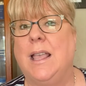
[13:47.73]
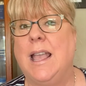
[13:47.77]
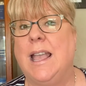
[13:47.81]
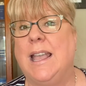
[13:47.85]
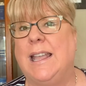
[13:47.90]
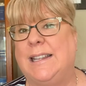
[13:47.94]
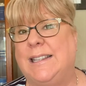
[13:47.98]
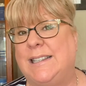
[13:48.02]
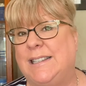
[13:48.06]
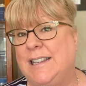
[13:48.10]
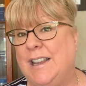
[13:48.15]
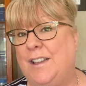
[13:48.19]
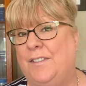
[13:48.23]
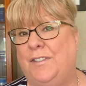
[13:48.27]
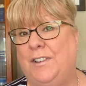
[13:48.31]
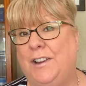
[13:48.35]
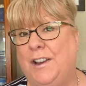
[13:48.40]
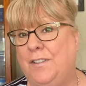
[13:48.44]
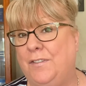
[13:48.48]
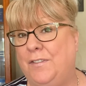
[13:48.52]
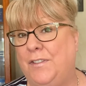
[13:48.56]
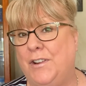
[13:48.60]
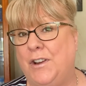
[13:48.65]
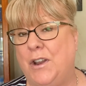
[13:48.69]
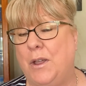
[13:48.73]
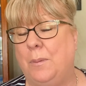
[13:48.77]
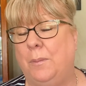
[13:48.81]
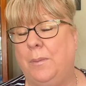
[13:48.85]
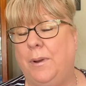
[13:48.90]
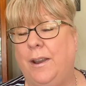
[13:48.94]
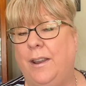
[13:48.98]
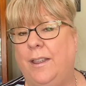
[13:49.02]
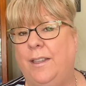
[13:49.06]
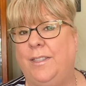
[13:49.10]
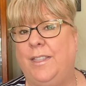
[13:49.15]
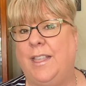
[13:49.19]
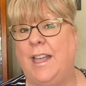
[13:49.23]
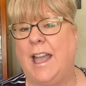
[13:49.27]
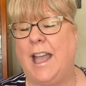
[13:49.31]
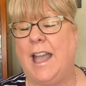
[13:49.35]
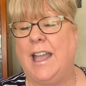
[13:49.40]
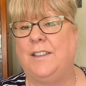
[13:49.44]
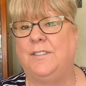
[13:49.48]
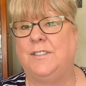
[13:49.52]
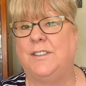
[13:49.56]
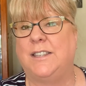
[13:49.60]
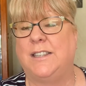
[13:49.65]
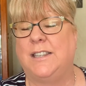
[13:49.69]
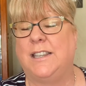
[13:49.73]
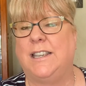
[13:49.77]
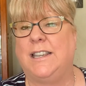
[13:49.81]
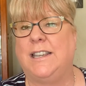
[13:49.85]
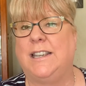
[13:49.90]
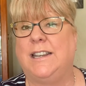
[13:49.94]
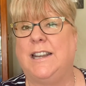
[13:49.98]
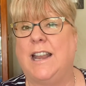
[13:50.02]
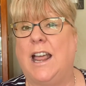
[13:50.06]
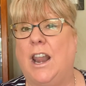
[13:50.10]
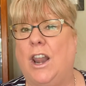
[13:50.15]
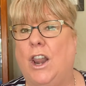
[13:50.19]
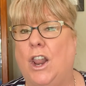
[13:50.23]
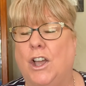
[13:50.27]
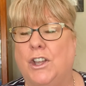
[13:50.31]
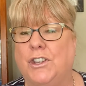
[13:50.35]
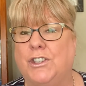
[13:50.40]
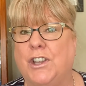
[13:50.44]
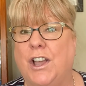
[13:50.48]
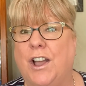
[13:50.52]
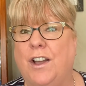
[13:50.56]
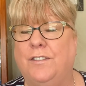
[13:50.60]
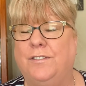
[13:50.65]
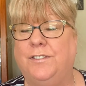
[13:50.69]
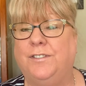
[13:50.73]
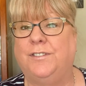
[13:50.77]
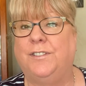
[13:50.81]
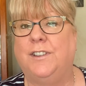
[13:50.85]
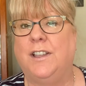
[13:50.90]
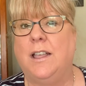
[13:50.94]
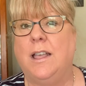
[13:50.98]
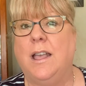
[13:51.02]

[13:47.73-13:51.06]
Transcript: it's definitely a phenomena that I've seen a lot of.